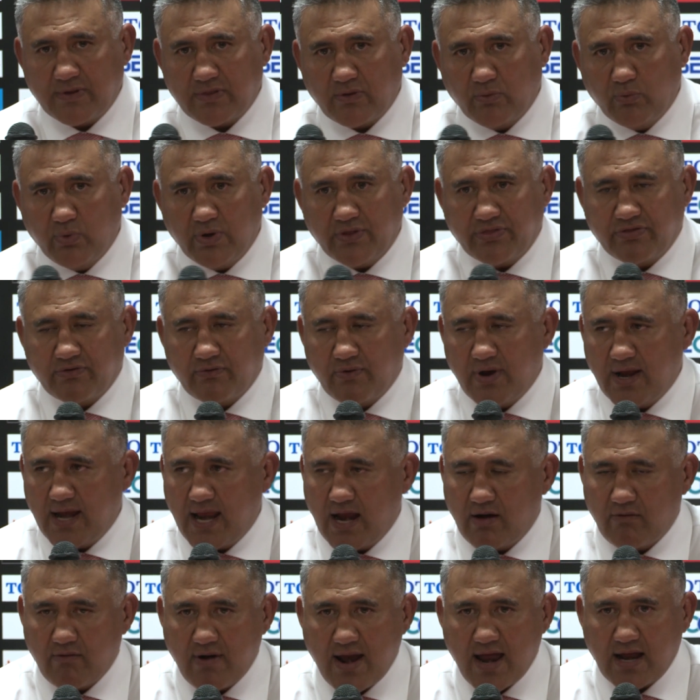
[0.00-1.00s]
but the width around
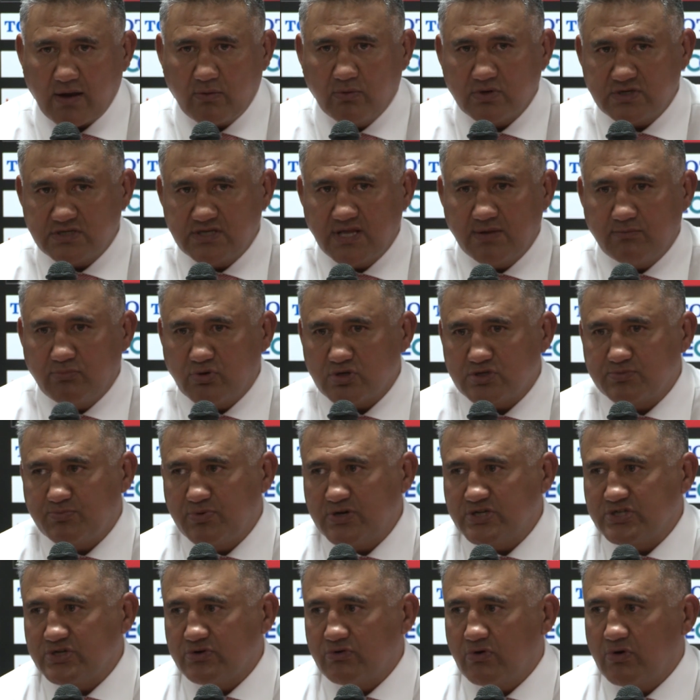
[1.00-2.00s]
our ruck, which then puts
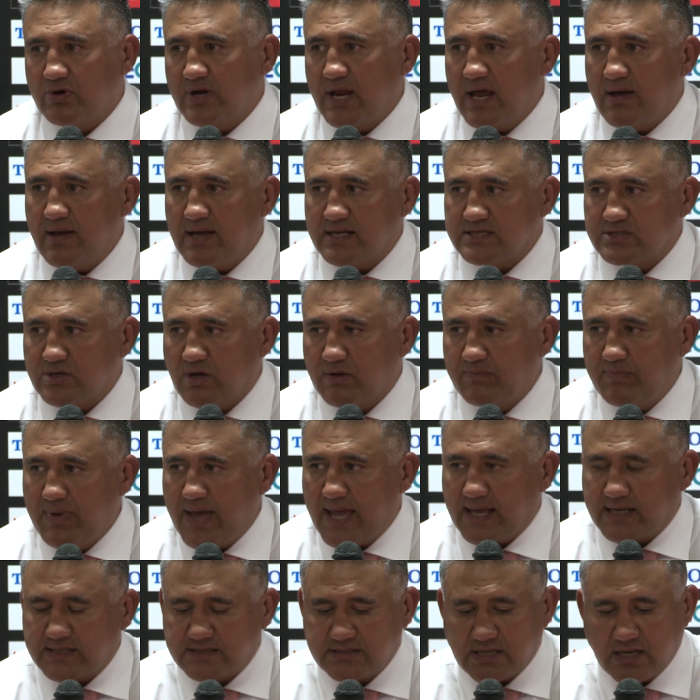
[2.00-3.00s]
pressure on our outside
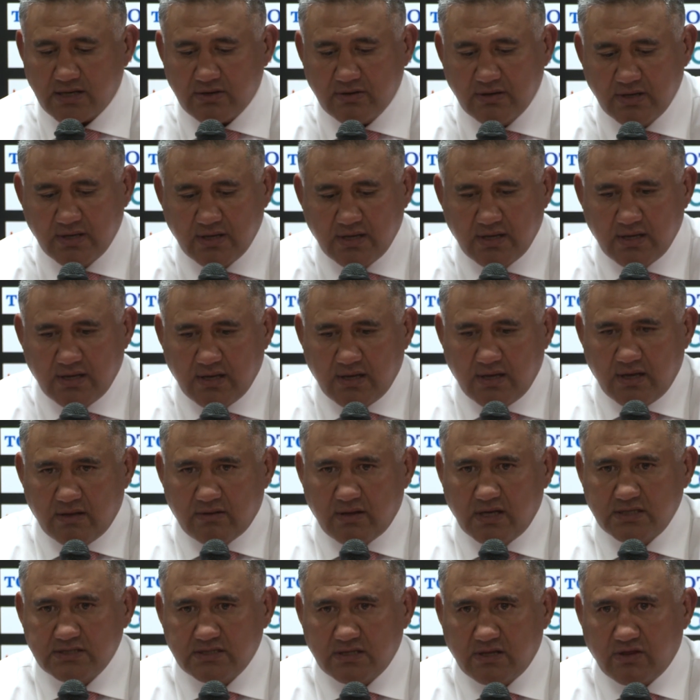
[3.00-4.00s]
back. So
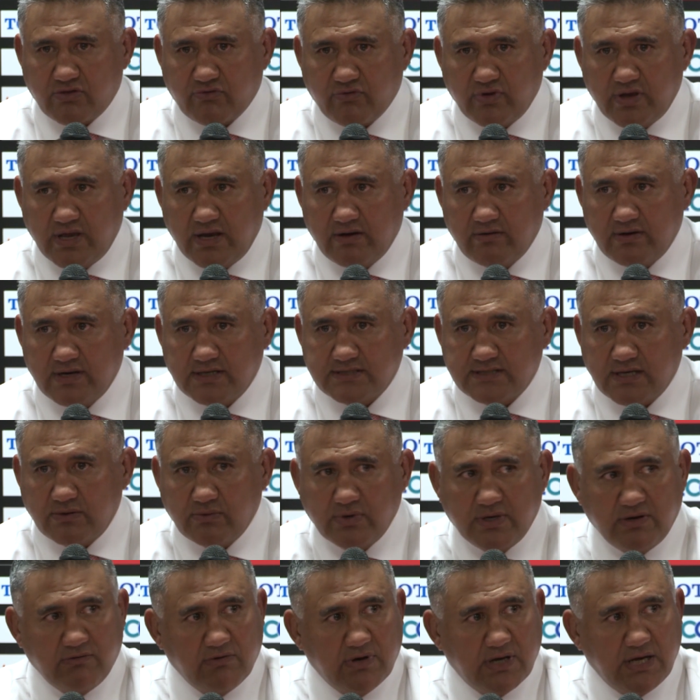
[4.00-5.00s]
those are the three areas that
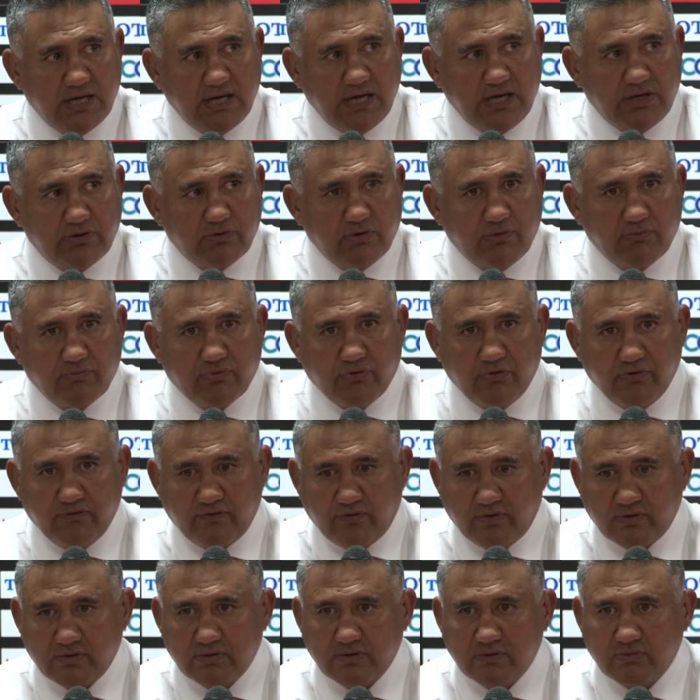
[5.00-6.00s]
we really need to
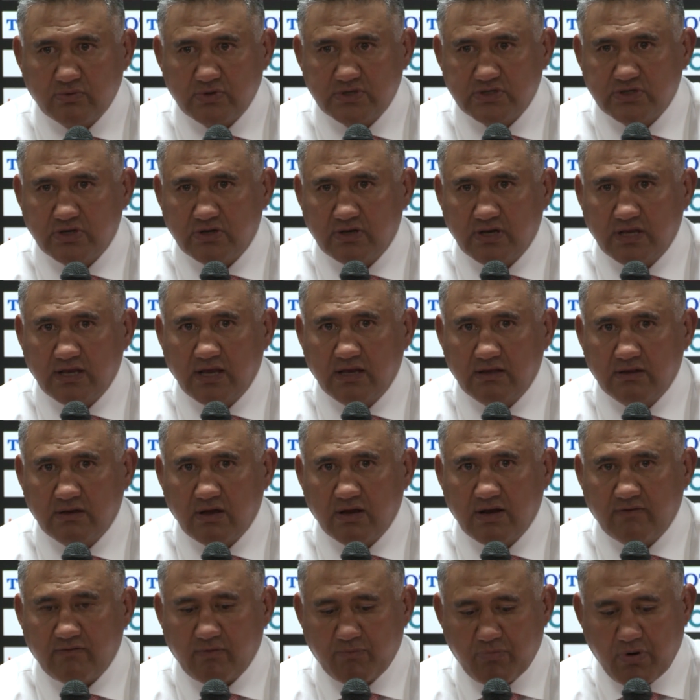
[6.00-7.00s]
improve on. We certainly
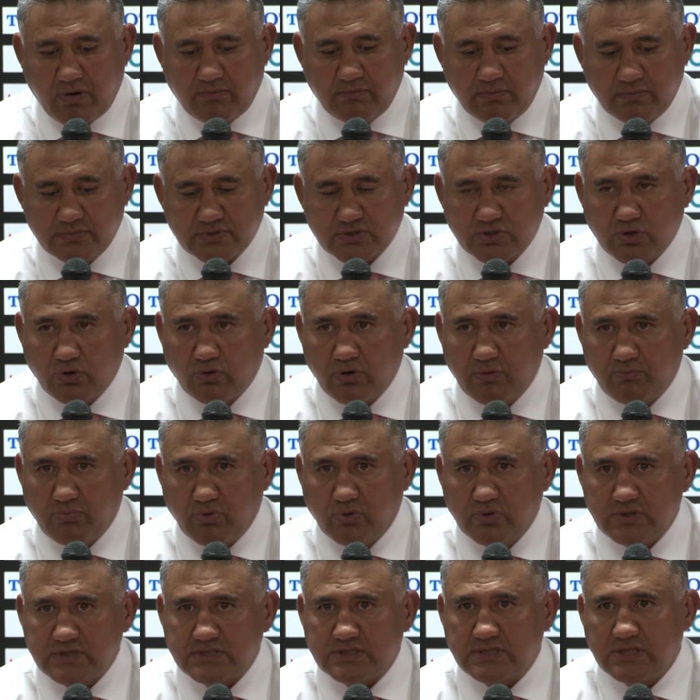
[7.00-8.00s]
don't have a problem scoring
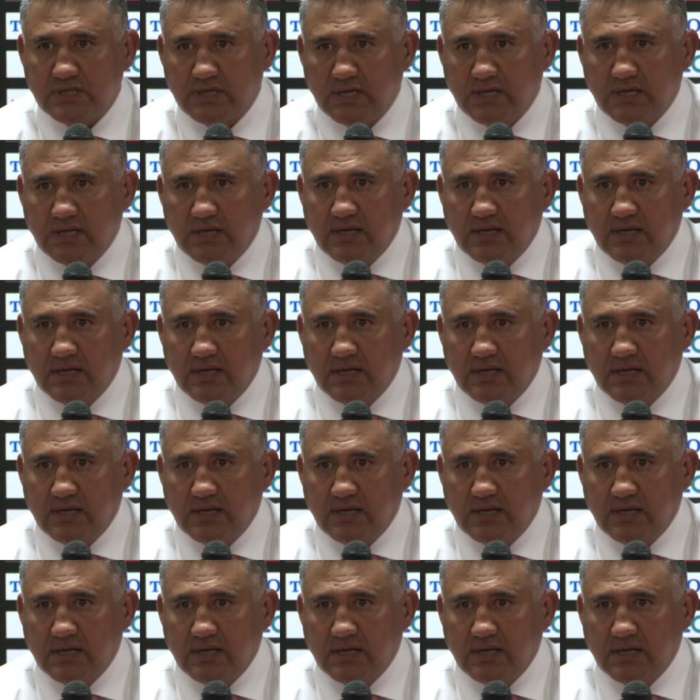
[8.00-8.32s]
points.